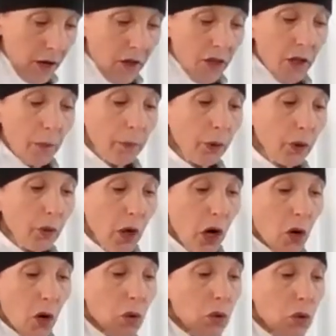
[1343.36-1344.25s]
The
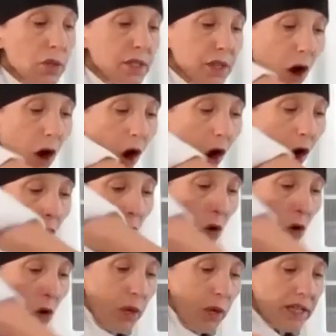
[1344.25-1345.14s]
pros
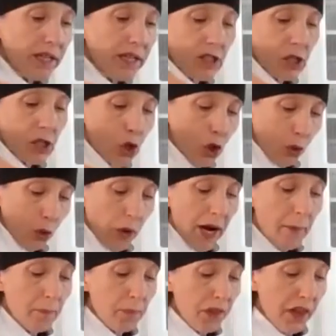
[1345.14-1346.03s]
always
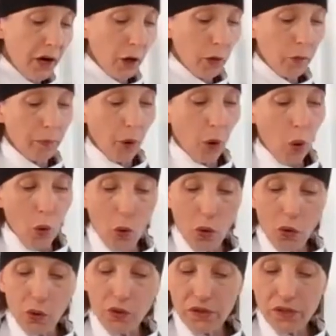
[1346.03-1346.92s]
scrape their
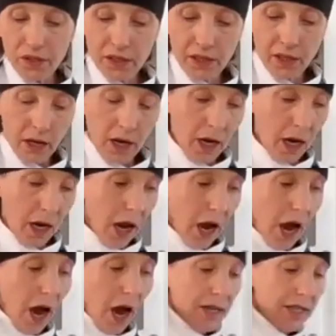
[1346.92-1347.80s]
bowls
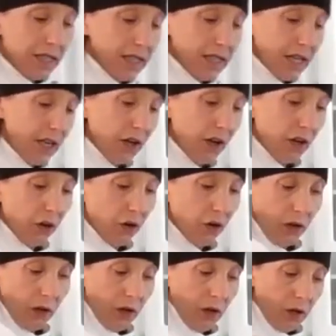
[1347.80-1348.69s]

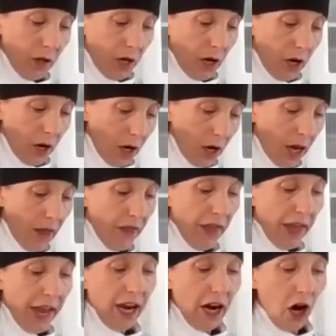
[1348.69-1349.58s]
until
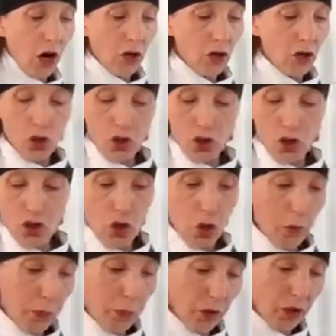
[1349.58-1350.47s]
they are
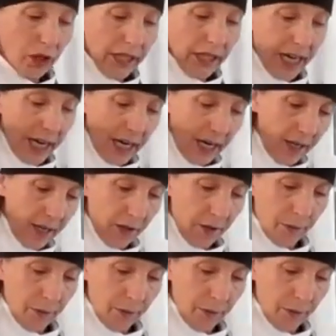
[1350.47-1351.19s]
super clean.